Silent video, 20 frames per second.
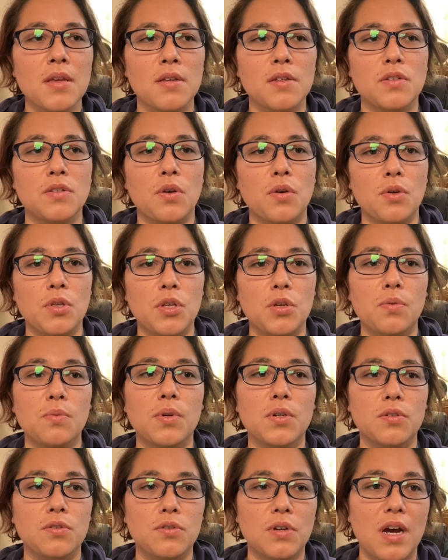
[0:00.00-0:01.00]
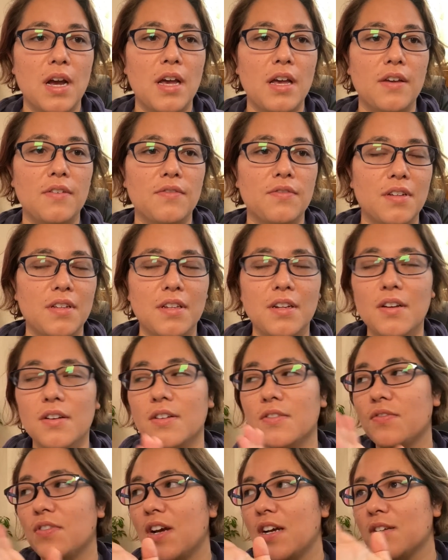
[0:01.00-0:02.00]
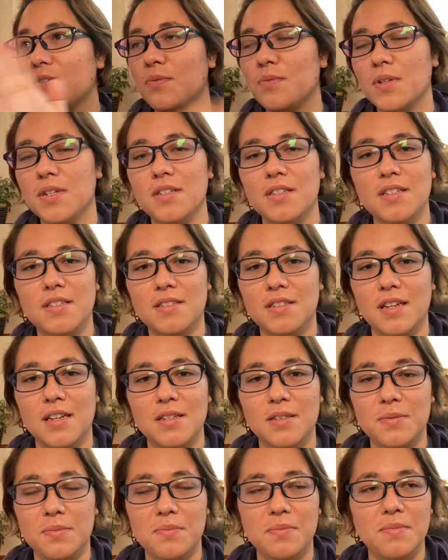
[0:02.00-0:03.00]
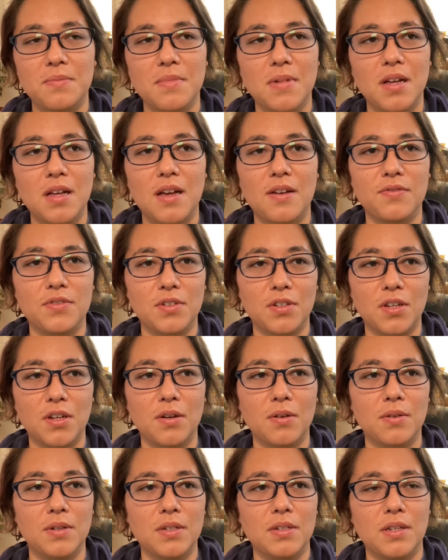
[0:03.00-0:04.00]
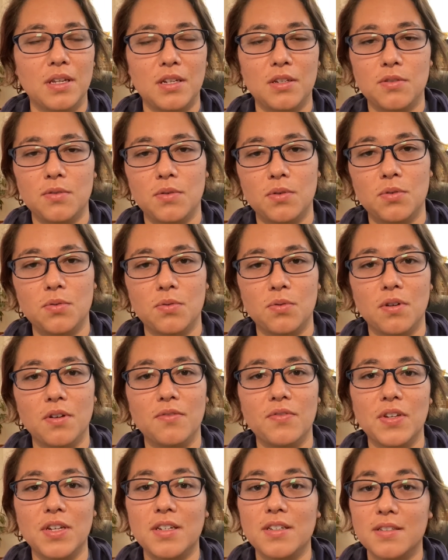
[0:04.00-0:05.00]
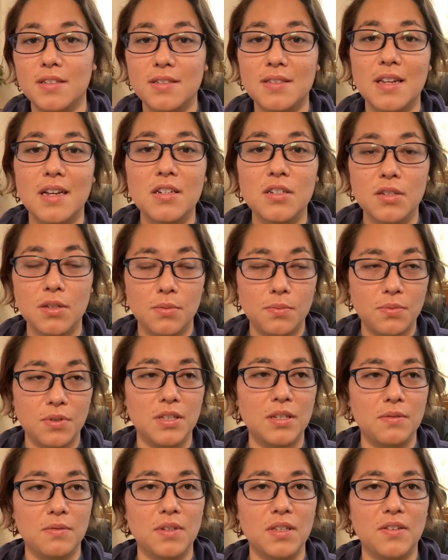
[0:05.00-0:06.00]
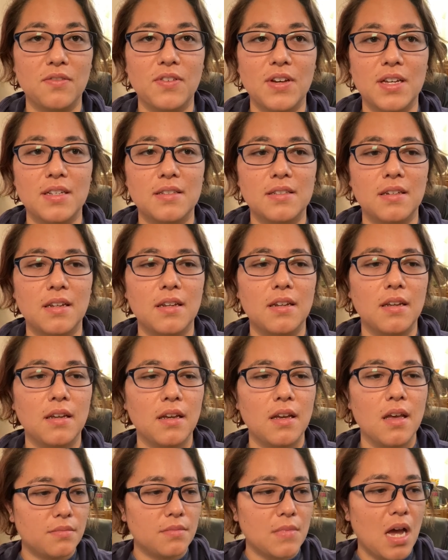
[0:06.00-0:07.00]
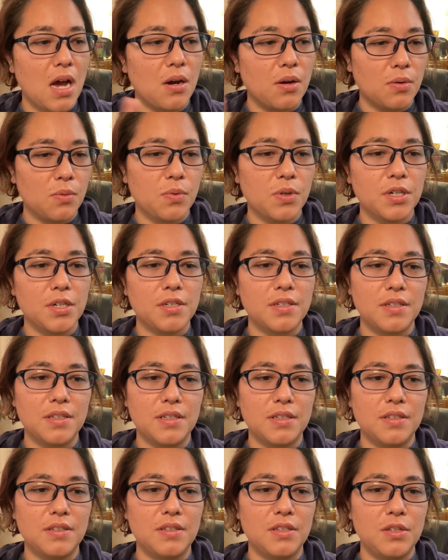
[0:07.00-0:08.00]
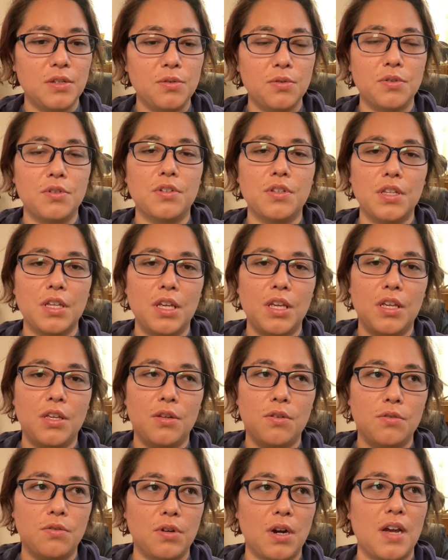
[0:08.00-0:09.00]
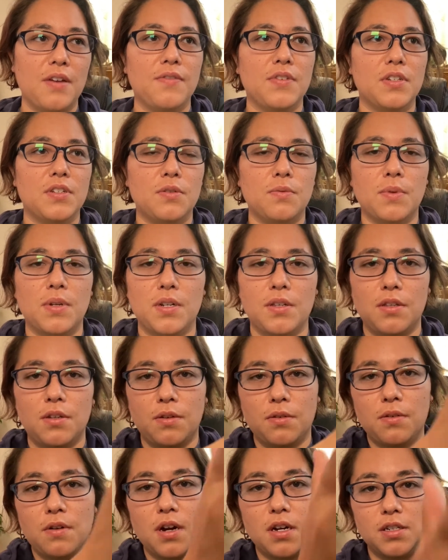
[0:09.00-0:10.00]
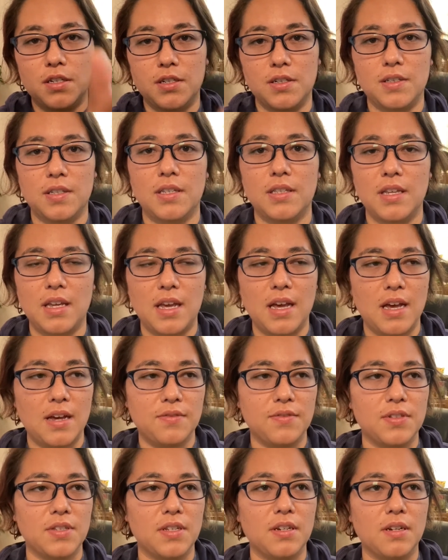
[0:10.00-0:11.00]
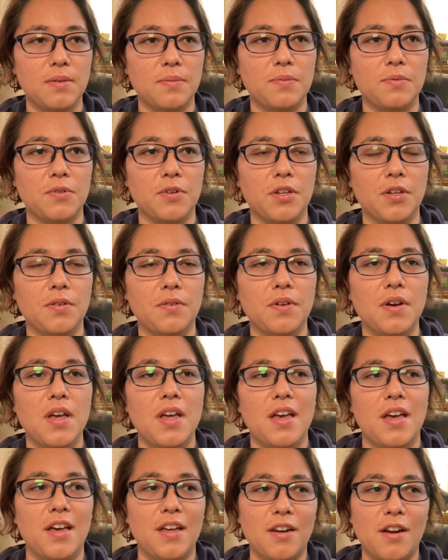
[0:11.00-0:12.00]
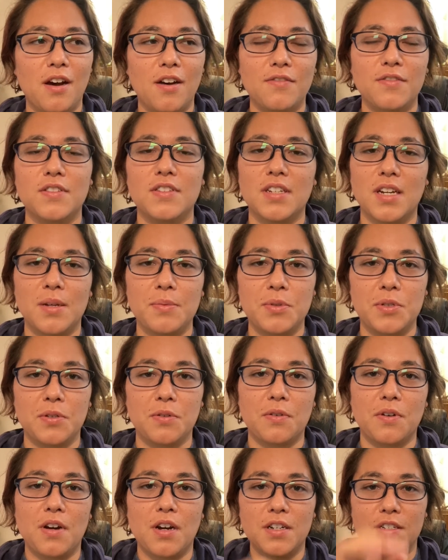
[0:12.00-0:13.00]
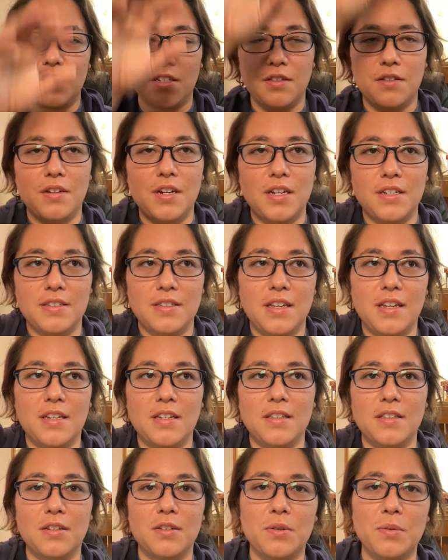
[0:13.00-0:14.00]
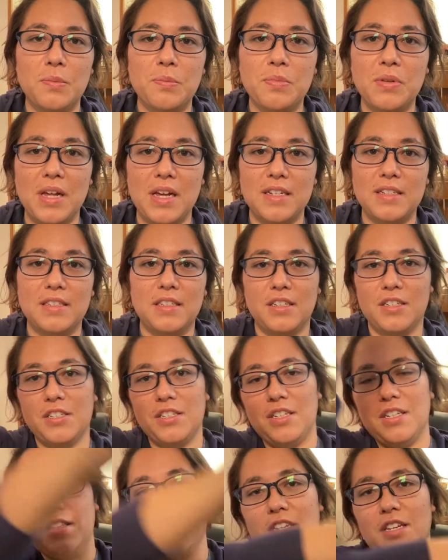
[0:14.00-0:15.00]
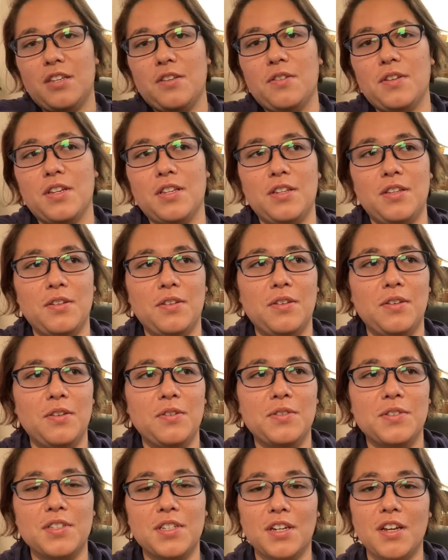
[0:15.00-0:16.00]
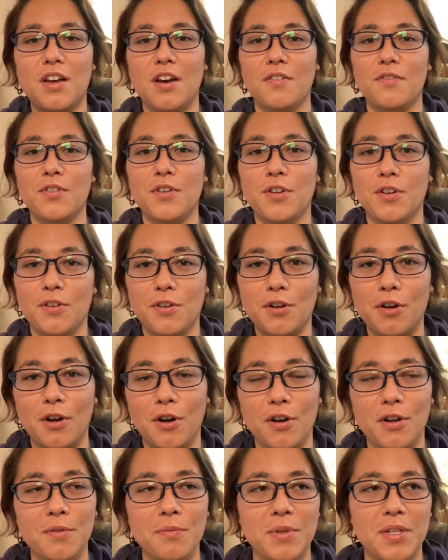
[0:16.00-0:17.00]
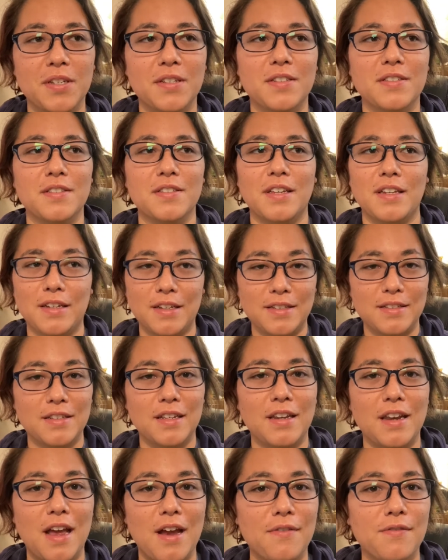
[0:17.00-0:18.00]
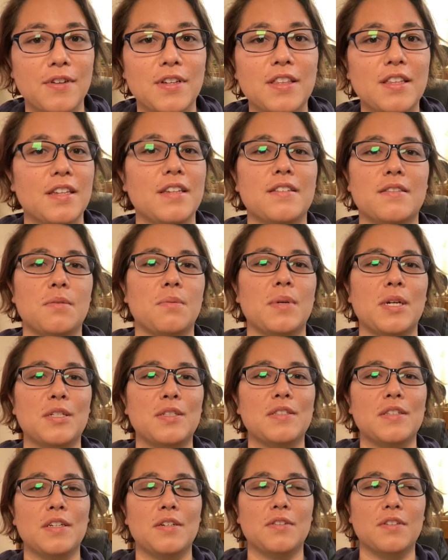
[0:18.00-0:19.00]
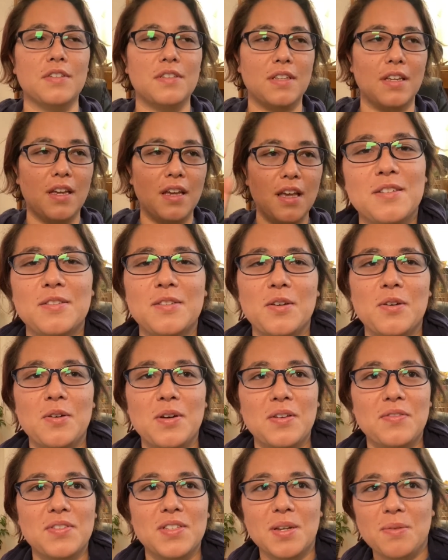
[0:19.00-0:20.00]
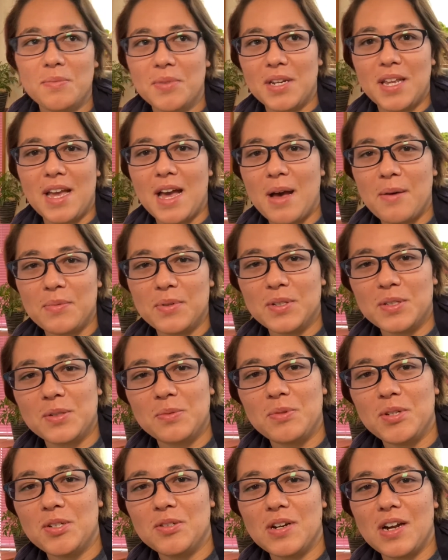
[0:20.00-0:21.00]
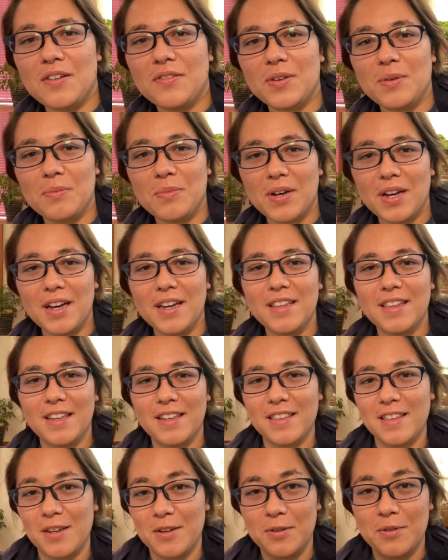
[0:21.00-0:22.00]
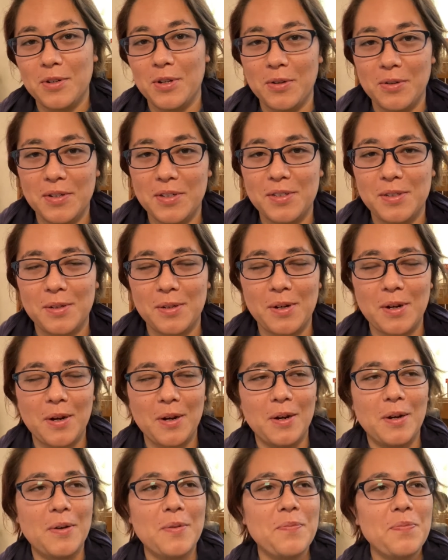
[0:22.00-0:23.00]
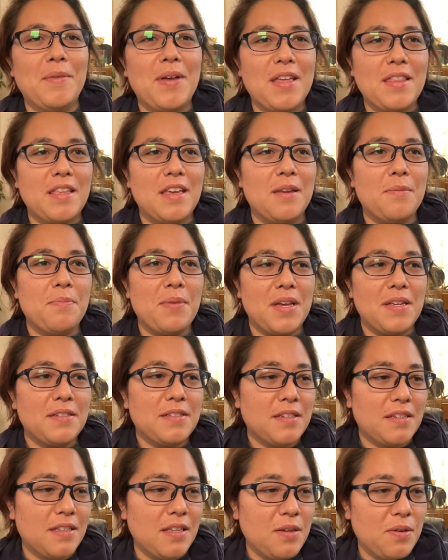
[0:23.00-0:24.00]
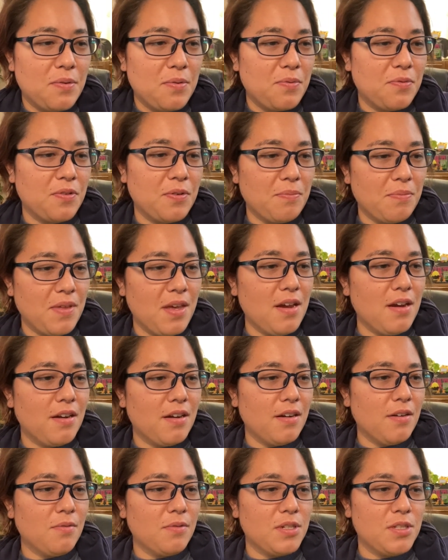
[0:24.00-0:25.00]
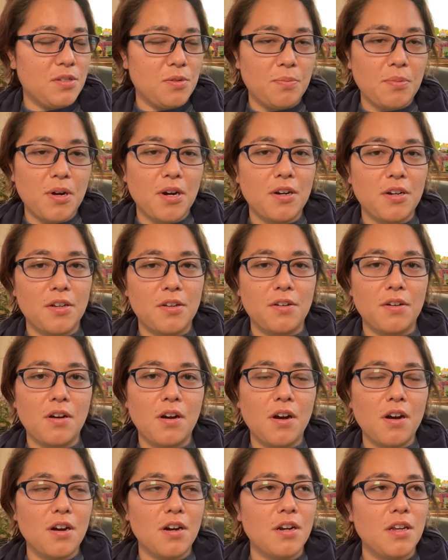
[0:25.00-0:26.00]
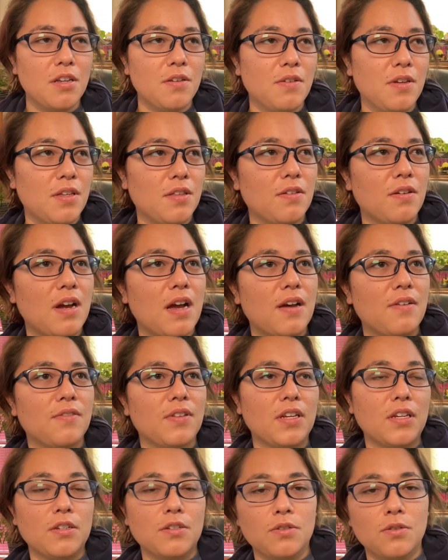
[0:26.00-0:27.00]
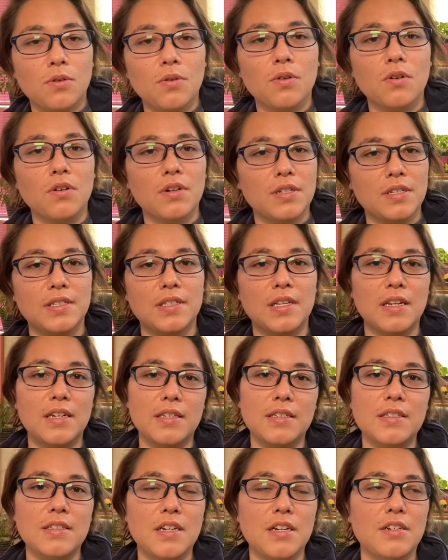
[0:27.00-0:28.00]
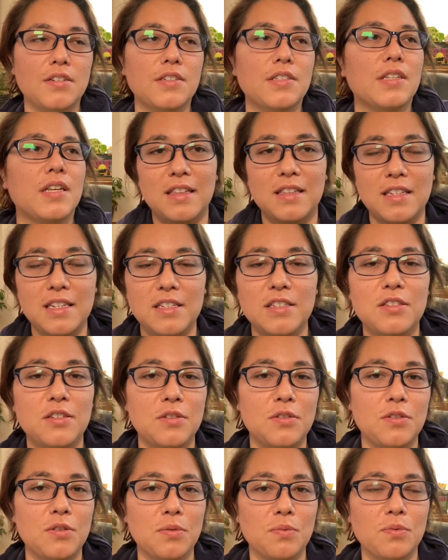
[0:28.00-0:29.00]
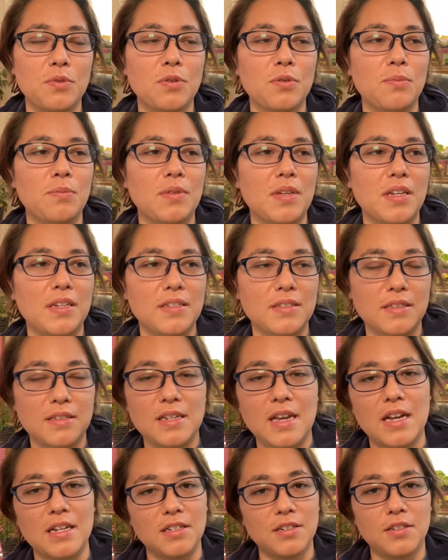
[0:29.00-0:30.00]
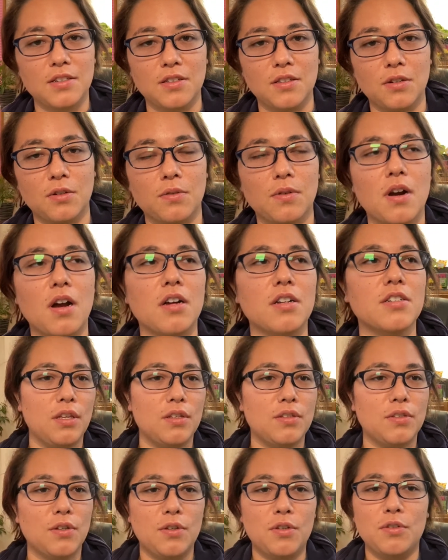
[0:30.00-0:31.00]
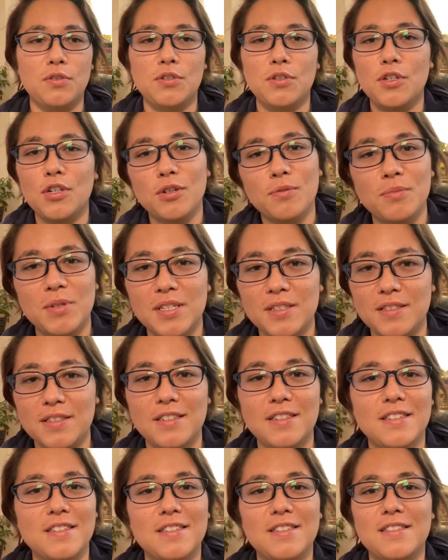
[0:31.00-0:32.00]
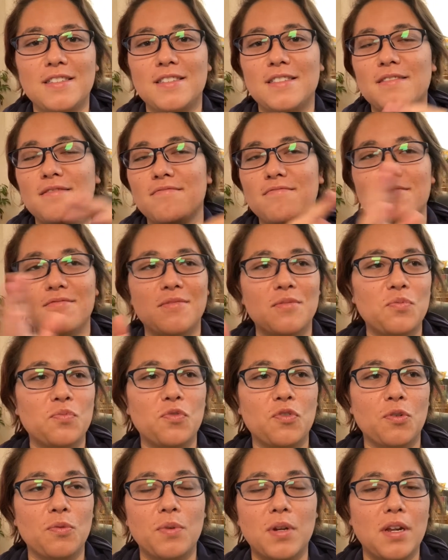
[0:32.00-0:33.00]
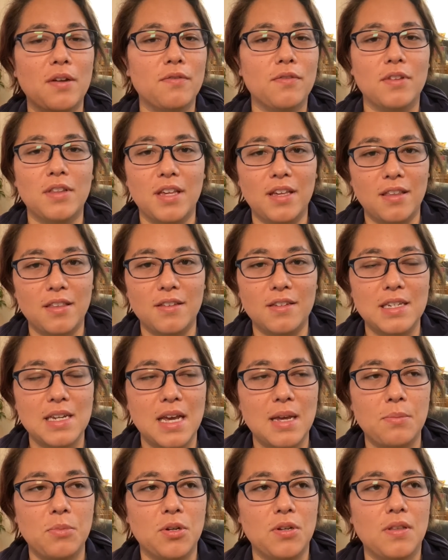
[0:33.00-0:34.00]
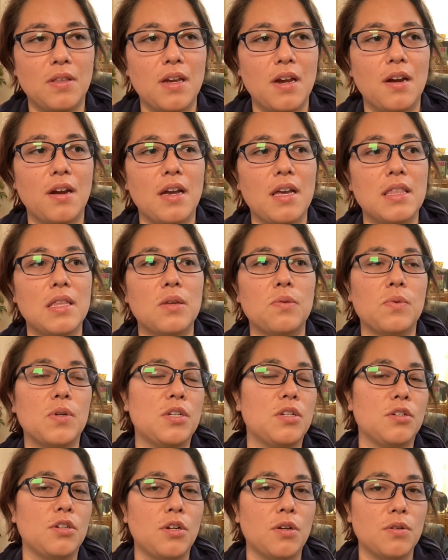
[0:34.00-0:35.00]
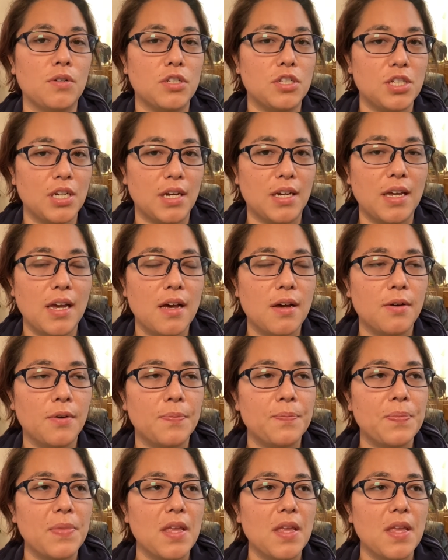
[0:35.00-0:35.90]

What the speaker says: So you will drive, you know, in fact, one of these days I'll have to go and like do a tour of it because it's actually really, really fascinating. How it works is usually you drive into one of the garages that they have set up for you, and oftentimes the garage either has like a little plastic sheet that you can use to cover your car, because like I said, everything is about secrecy. So if somebody happens to be driving by, like, they don't notice your car. And then basically from there, once you park your car, you either have like a door or a set of stairs that leads you to the room that is attached to the garage. So you do your business for whatever length of time you're there, and then when you go to check out,